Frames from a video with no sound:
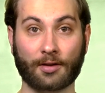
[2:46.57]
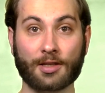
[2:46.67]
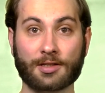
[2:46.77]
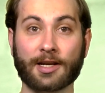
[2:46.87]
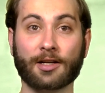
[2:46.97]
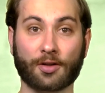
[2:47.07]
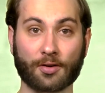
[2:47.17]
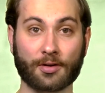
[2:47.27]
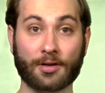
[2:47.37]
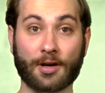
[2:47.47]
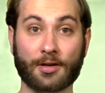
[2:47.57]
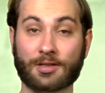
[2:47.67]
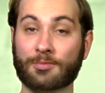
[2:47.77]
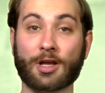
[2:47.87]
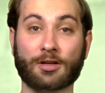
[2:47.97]
Let's take a look at
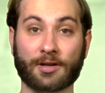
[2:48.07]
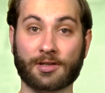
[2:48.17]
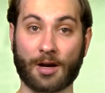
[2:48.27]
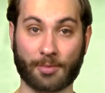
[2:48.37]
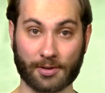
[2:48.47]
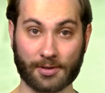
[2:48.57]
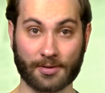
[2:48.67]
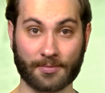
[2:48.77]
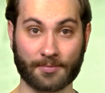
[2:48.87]
some other examples.